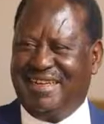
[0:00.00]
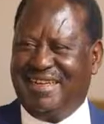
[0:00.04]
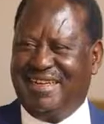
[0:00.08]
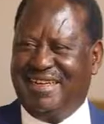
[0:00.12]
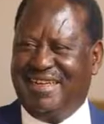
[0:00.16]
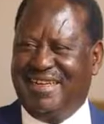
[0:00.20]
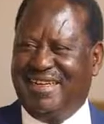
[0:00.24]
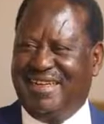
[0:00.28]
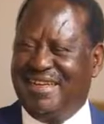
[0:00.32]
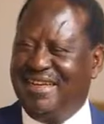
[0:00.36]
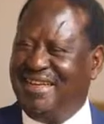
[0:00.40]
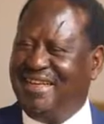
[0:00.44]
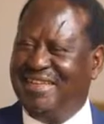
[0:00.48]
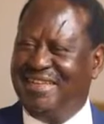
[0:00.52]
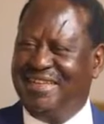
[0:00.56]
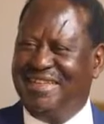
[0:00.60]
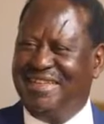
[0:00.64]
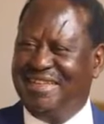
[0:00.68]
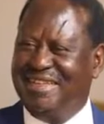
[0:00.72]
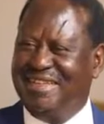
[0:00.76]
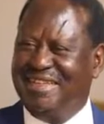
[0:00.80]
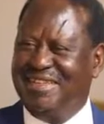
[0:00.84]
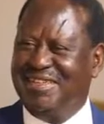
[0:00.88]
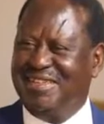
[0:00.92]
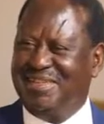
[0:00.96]
I
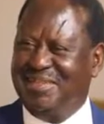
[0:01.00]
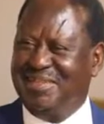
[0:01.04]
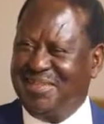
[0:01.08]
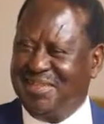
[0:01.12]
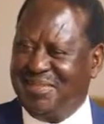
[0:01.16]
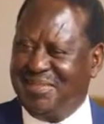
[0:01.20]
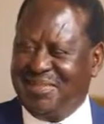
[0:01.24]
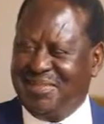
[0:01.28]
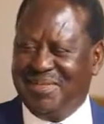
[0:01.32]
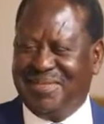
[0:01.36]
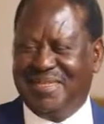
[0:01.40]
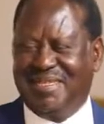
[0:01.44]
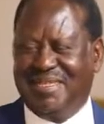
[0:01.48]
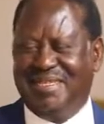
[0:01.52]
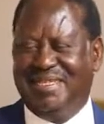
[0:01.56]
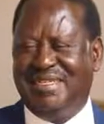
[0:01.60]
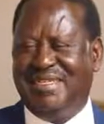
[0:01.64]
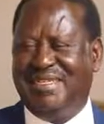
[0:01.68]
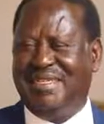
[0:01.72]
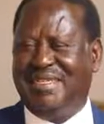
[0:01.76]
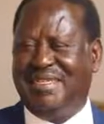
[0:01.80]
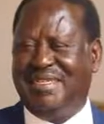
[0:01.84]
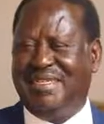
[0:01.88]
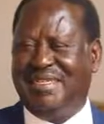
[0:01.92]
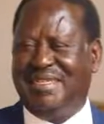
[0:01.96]
think I do.
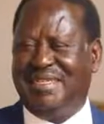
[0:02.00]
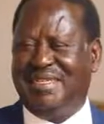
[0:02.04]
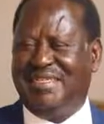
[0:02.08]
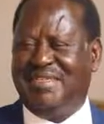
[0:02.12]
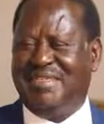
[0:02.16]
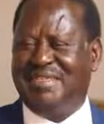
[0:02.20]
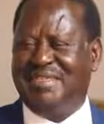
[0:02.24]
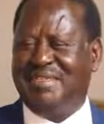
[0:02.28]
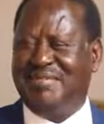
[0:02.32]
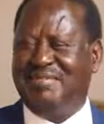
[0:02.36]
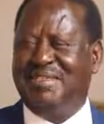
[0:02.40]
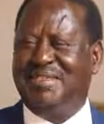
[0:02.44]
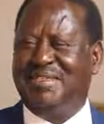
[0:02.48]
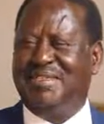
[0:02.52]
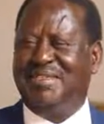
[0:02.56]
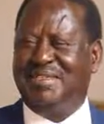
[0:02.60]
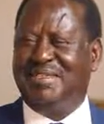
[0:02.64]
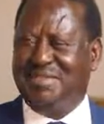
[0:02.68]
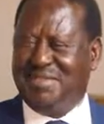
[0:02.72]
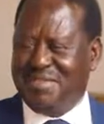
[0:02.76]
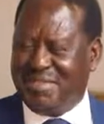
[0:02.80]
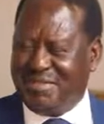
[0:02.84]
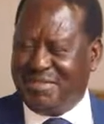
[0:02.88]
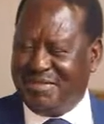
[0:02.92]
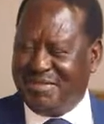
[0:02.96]
And the
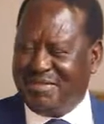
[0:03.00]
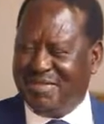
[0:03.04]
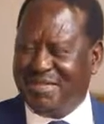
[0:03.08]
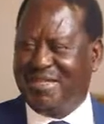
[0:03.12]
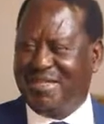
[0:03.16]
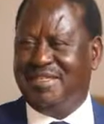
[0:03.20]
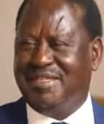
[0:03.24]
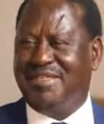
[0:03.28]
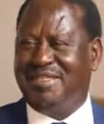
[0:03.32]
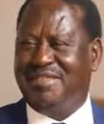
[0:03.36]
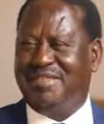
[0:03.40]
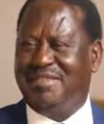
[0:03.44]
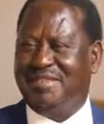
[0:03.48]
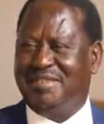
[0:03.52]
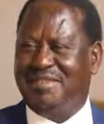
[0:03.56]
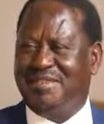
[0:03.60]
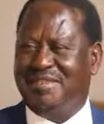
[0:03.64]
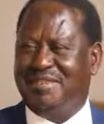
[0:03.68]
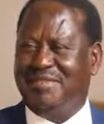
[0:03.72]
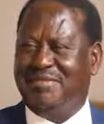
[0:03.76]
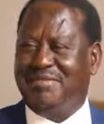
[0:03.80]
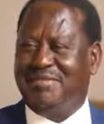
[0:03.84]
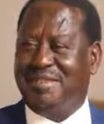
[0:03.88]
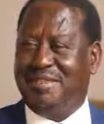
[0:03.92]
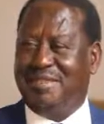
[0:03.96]
majority of
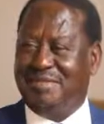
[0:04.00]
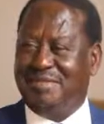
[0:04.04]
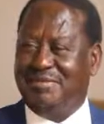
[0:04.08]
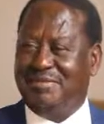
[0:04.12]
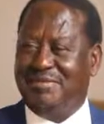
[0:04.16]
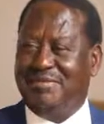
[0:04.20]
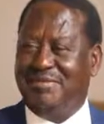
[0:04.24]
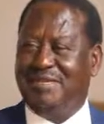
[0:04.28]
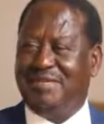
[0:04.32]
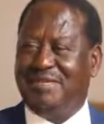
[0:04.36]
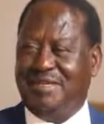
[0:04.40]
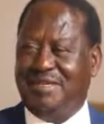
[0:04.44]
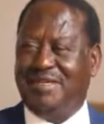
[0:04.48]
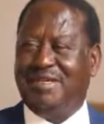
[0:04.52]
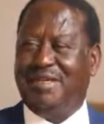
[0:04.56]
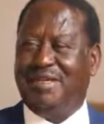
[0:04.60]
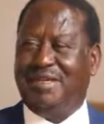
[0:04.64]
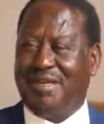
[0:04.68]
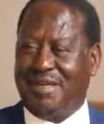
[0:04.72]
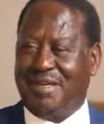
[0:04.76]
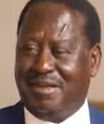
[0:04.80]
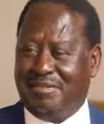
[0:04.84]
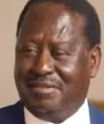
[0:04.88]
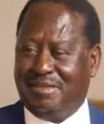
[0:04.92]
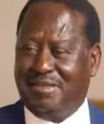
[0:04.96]
Kenyans believe that
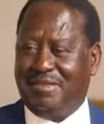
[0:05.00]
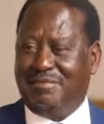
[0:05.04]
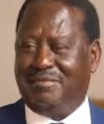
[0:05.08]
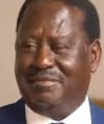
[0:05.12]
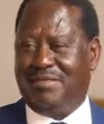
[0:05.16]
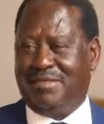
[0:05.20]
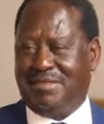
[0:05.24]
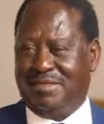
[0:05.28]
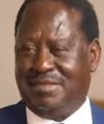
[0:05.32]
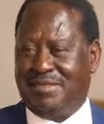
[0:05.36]
I am their